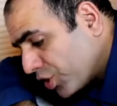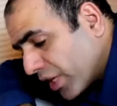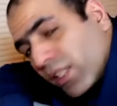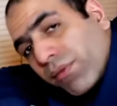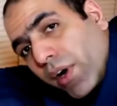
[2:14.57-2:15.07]
Bridge
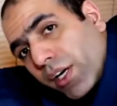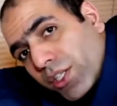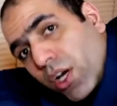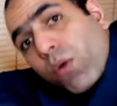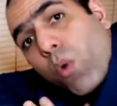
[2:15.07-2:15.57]

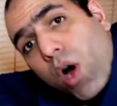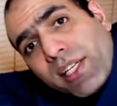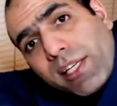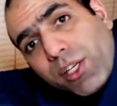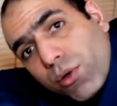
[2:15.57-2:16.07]
rectifiers are
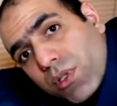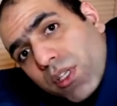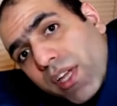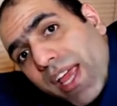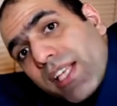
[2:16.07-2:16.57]
widely
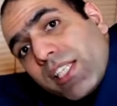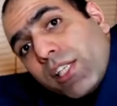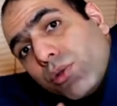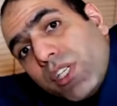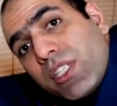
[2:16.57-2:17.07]
used in AC
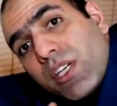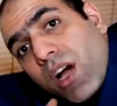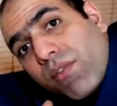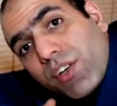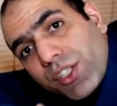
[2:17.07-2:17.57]
to DC
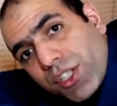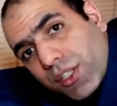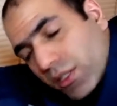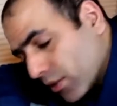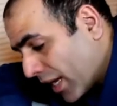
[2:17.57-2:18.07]

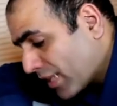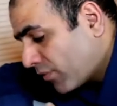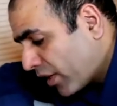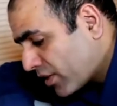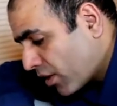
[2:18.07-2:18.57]
converters. As
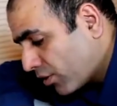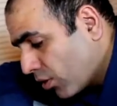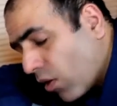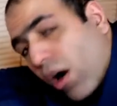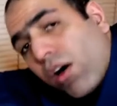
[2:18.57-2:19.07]
far as I
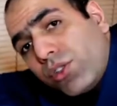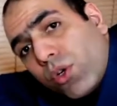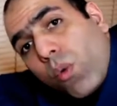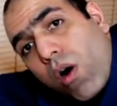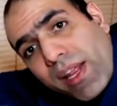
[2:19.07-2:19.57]
know, all
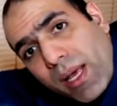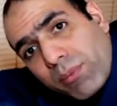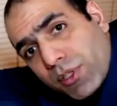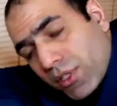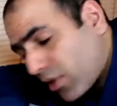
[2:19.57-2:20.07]
your wall
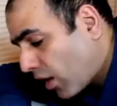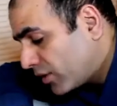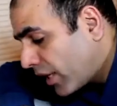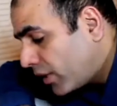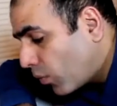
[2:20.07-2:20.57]
adapters
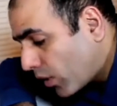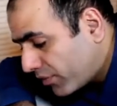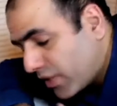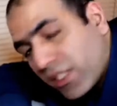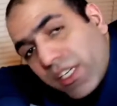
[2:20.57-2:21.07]
contain one
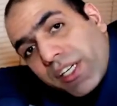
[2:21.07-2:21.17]
of these